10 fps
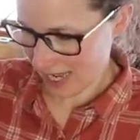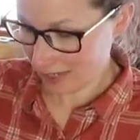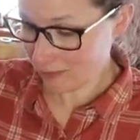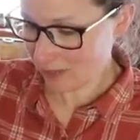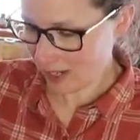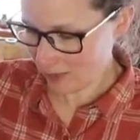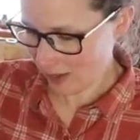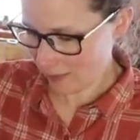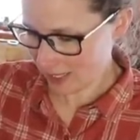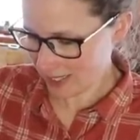canned fried
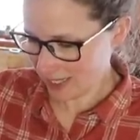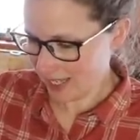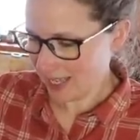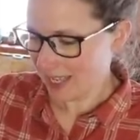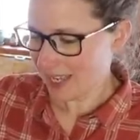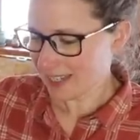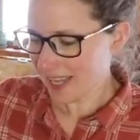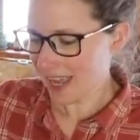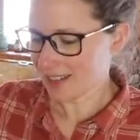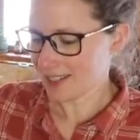rabbit and
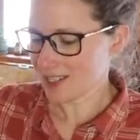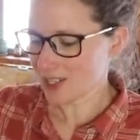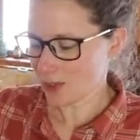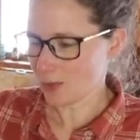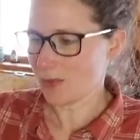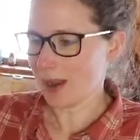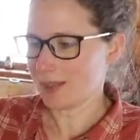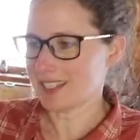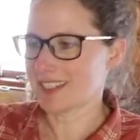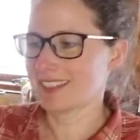canned stewed
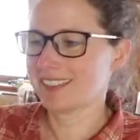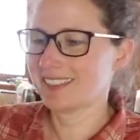rabbit.